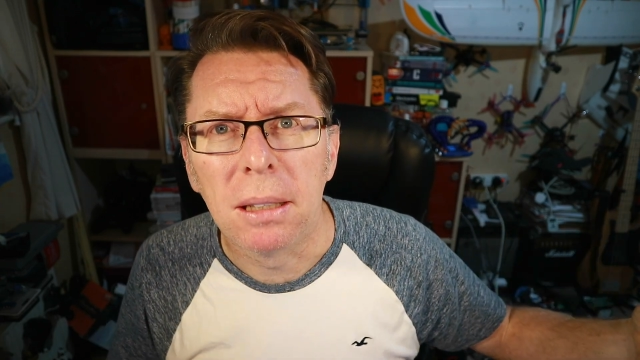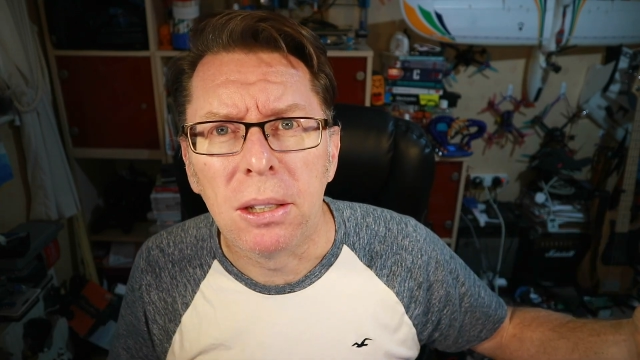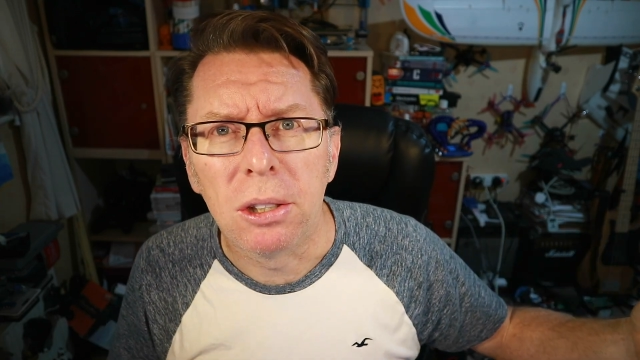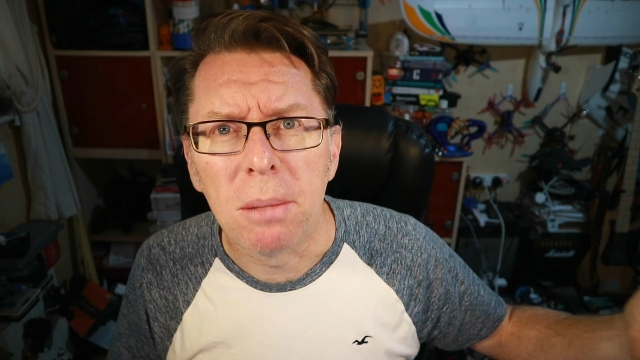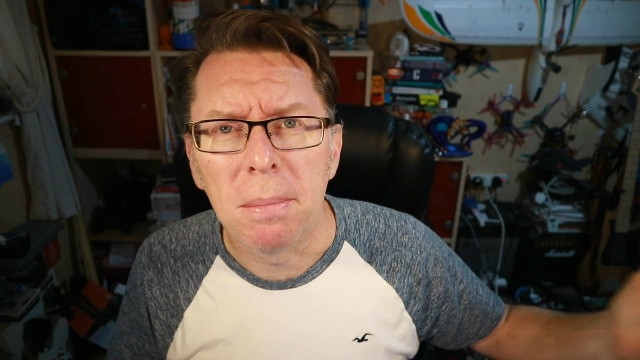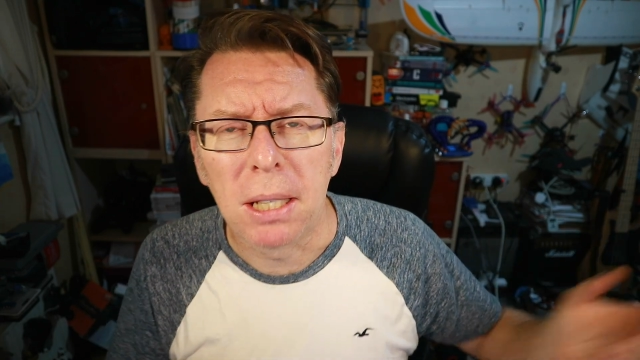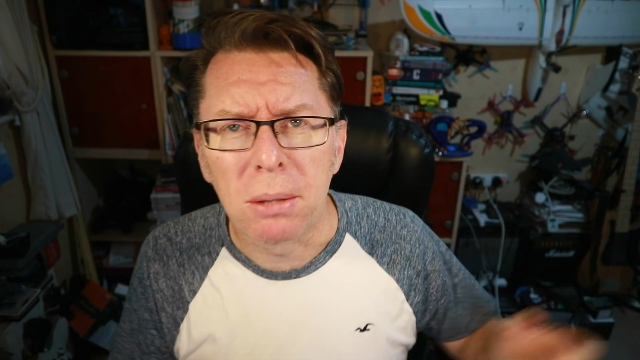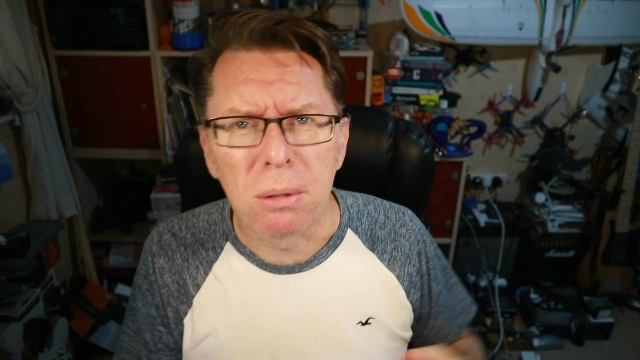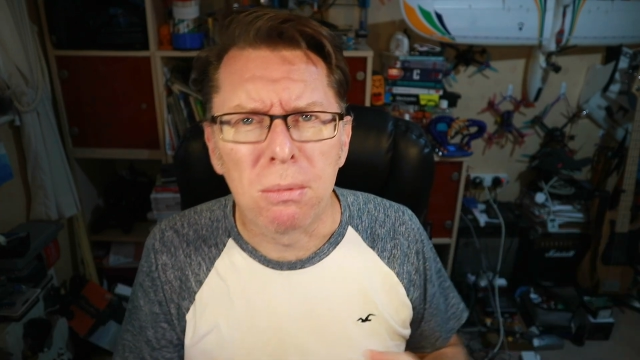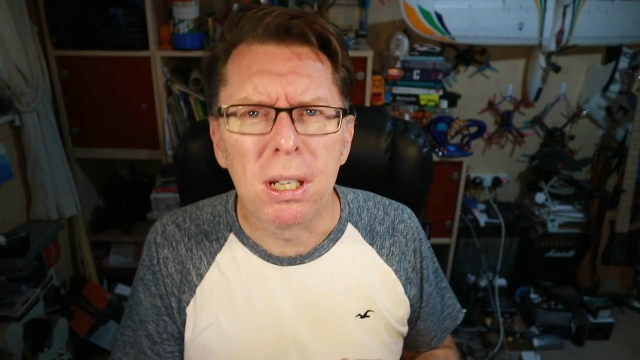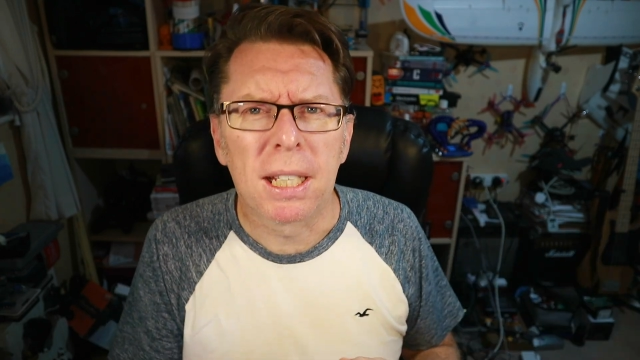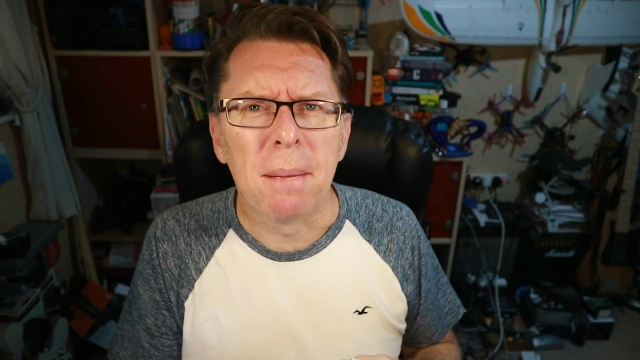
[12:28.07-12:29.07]
the GPS was
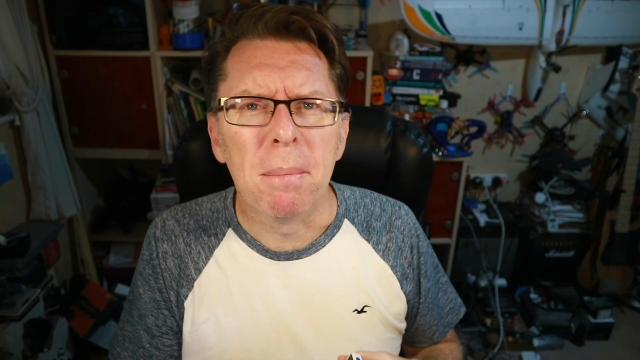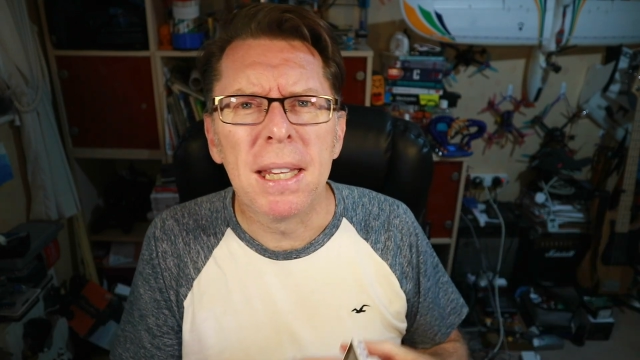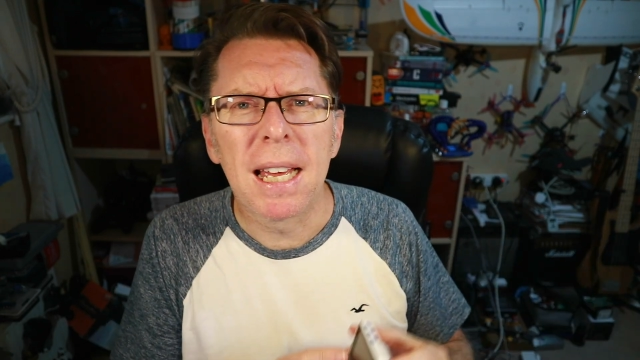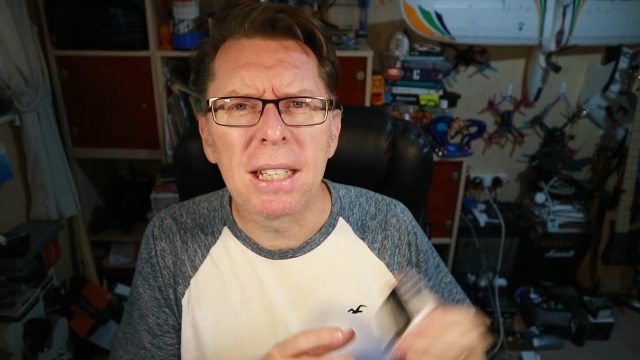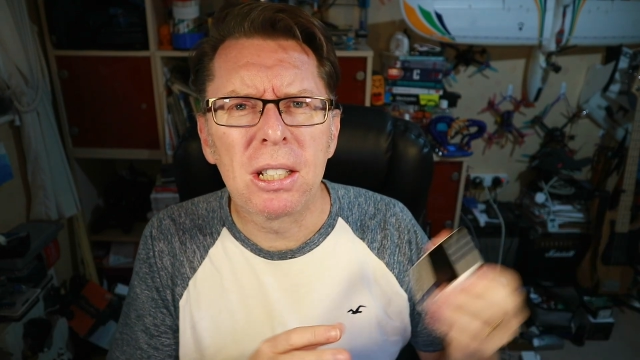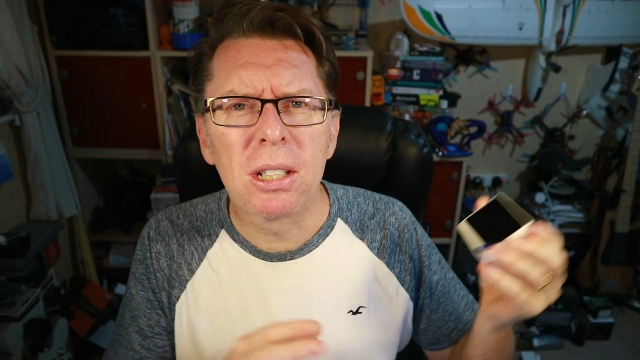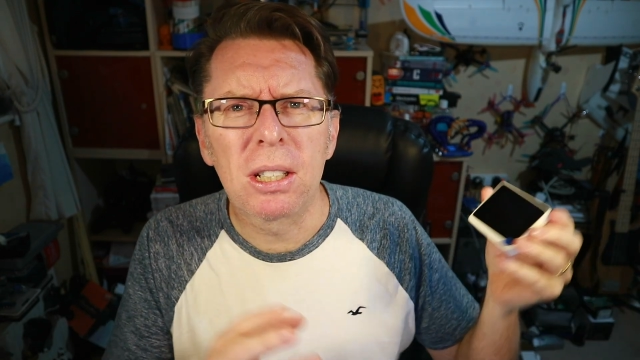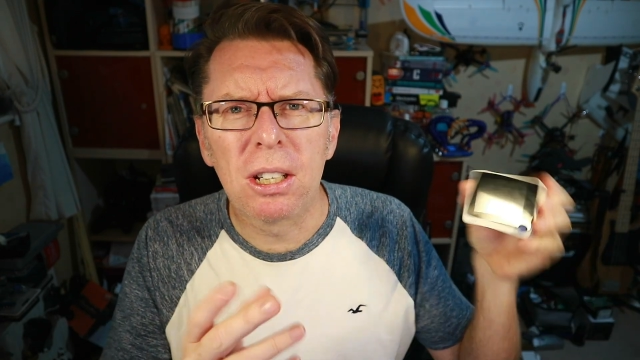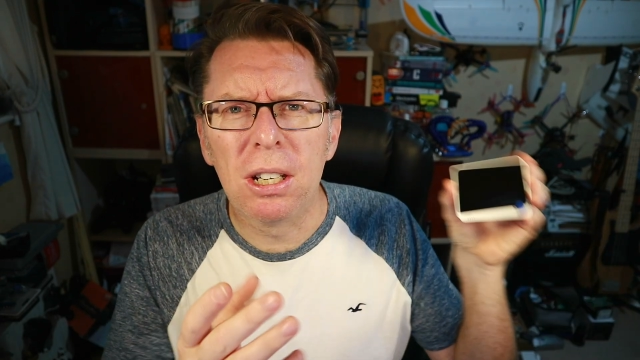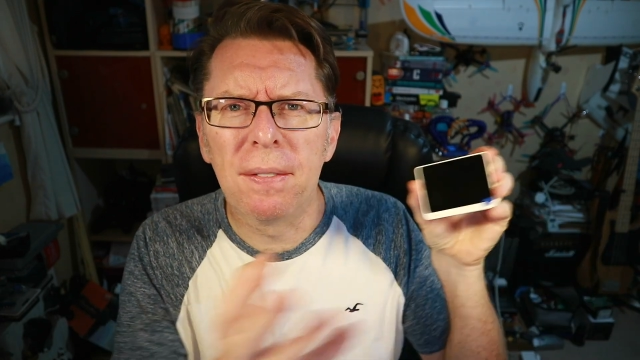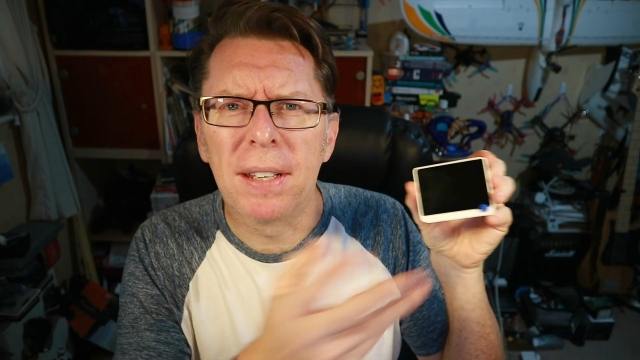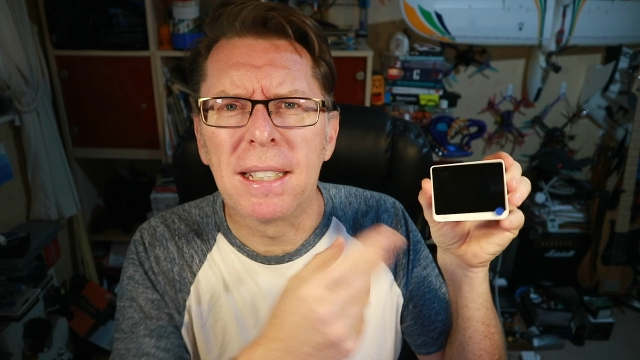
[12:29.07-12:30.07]
working. But that's just
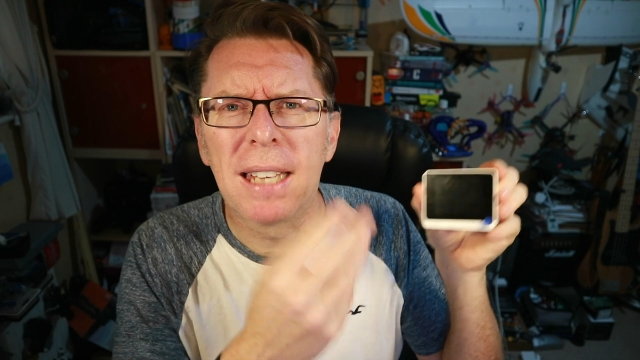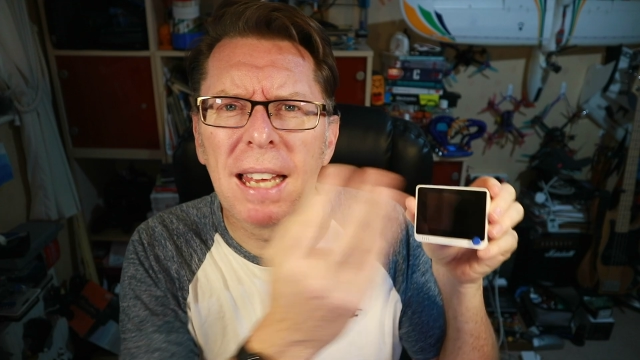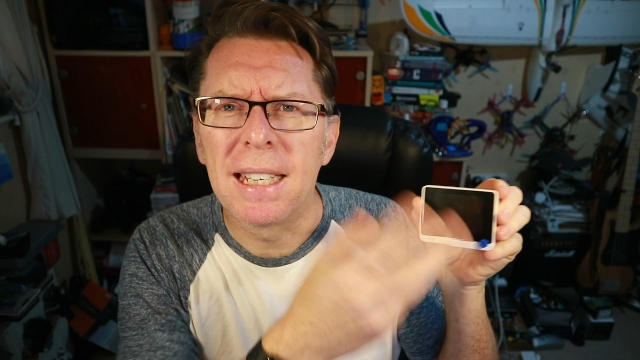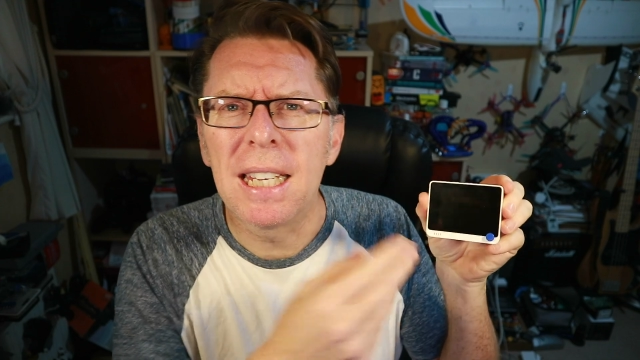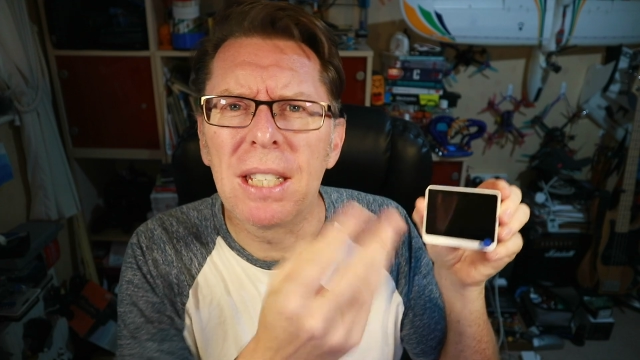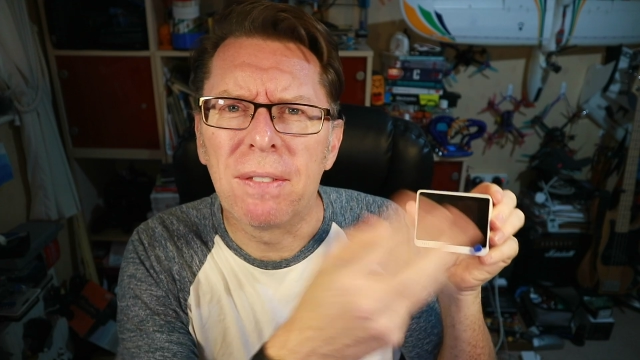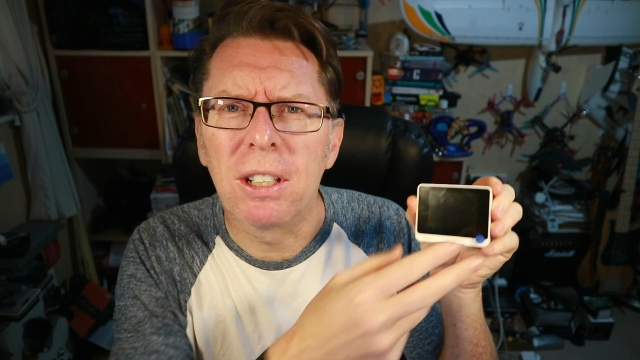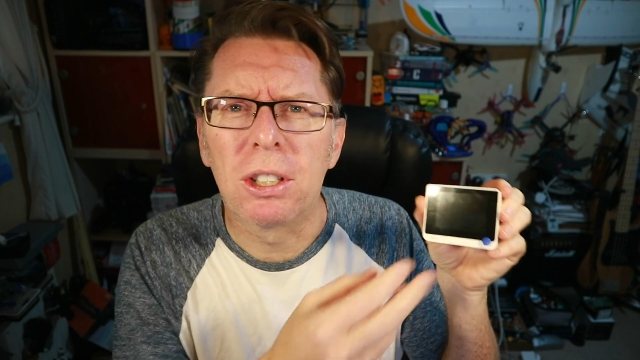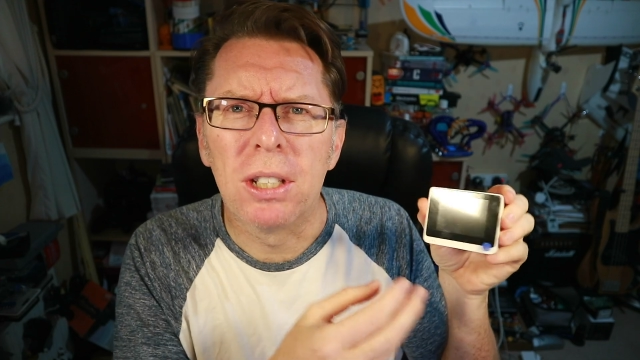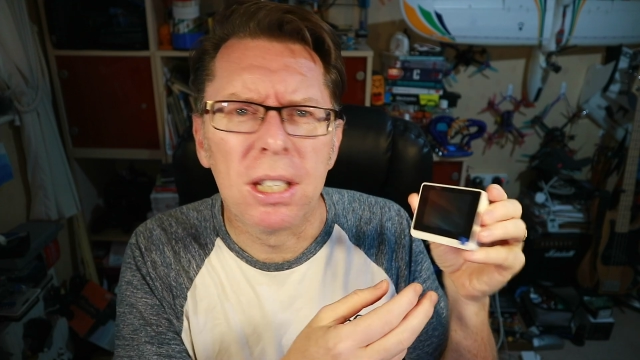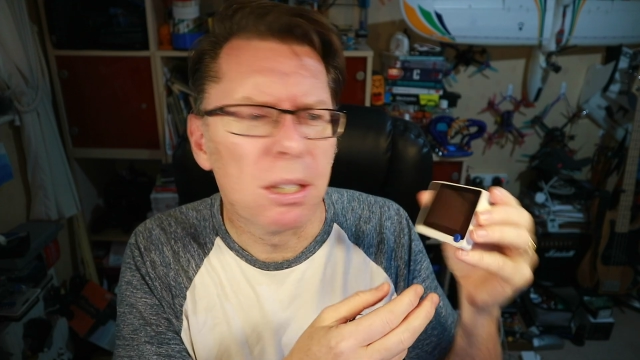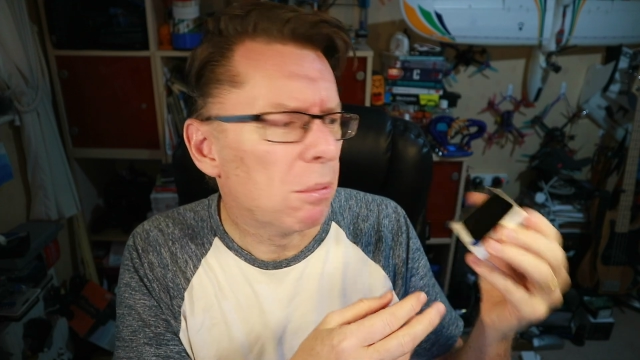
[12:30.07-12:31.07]
kind of a, a test
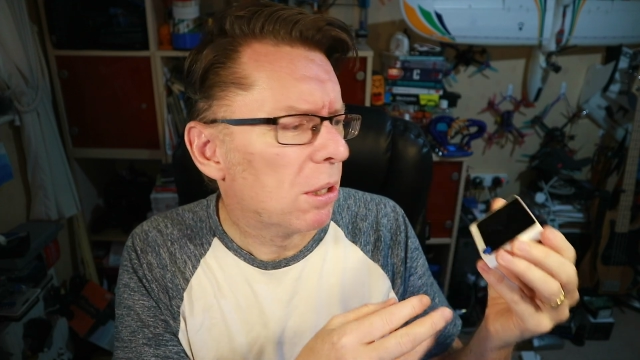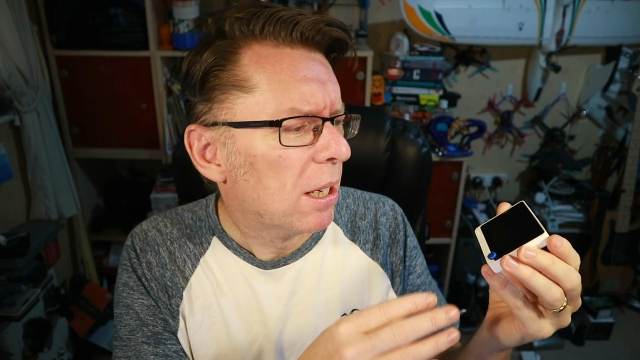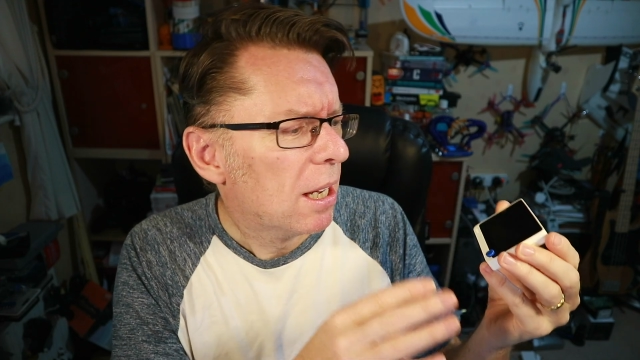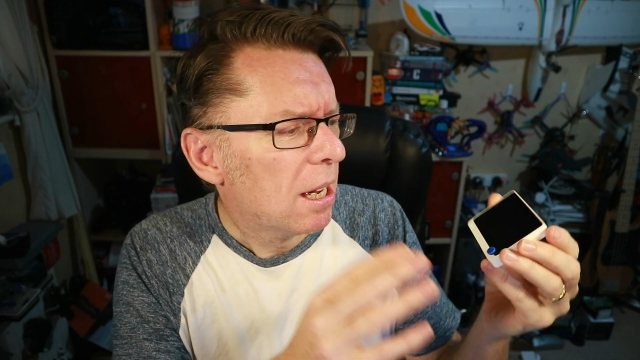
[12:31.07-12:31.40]
function to this one.